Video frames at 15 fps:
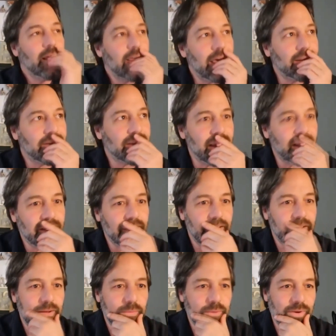And it's like,
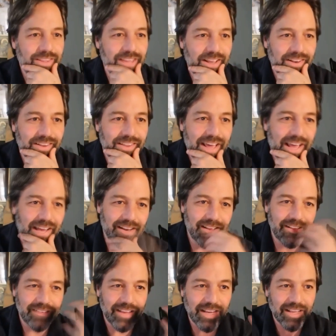but then that,
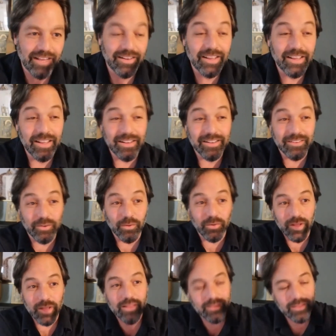it's like, it
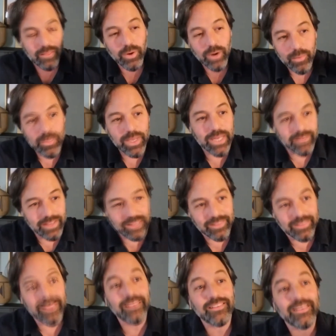so what I mean is that
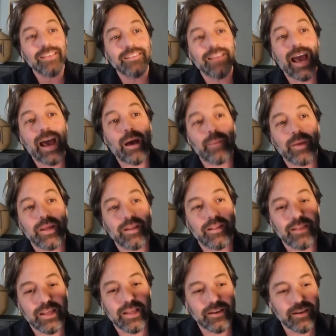these things happen,
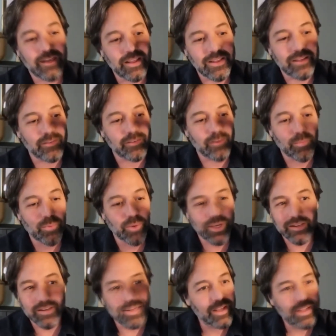and then, and at some
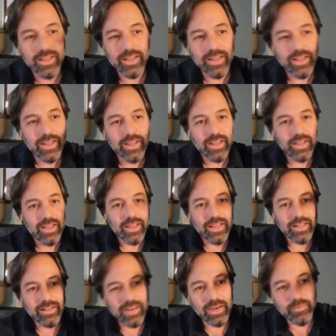point
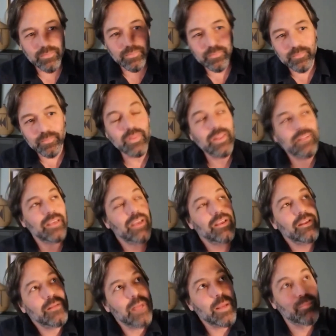it kind of, let's
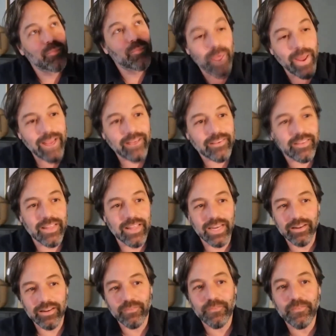say it breaks, and
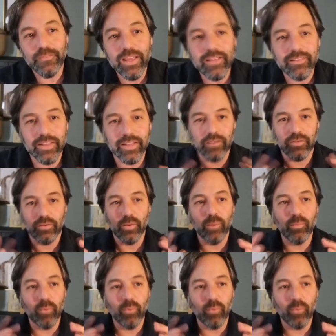then it feeds into a